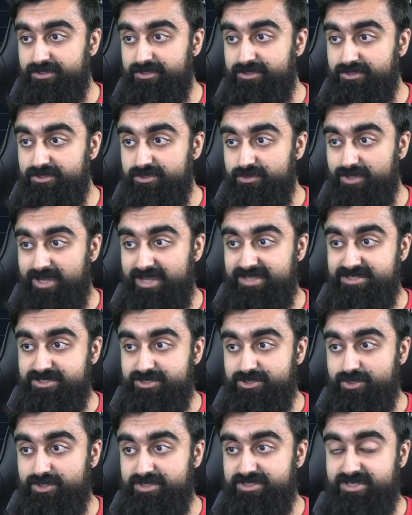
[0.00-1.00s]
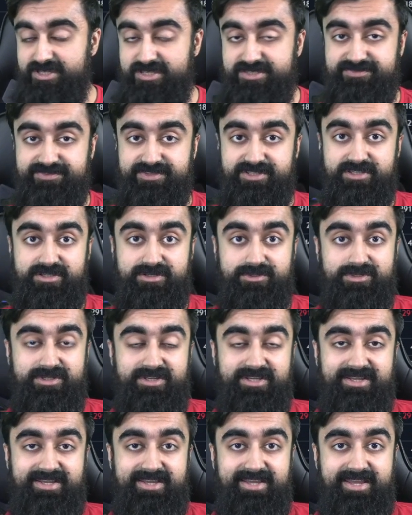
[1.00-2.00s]
you guys enjoyed today's video.
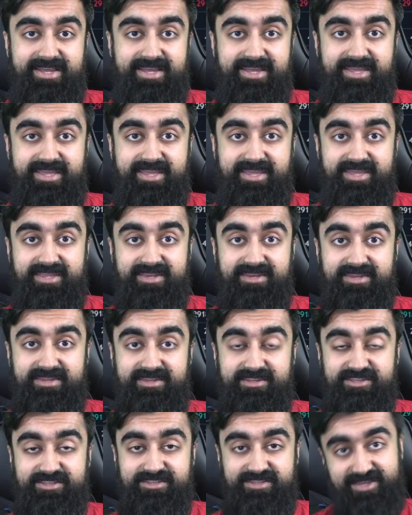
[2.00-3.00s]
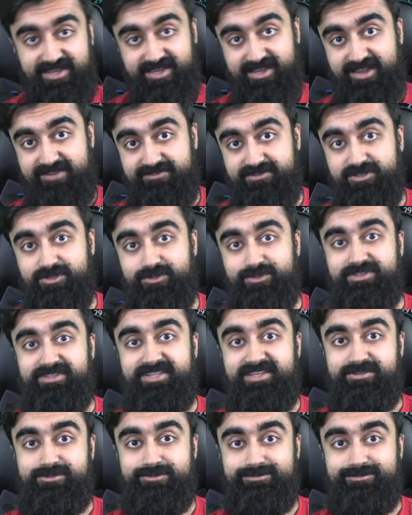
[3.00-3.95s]
And yeah, have a good one. Thank you.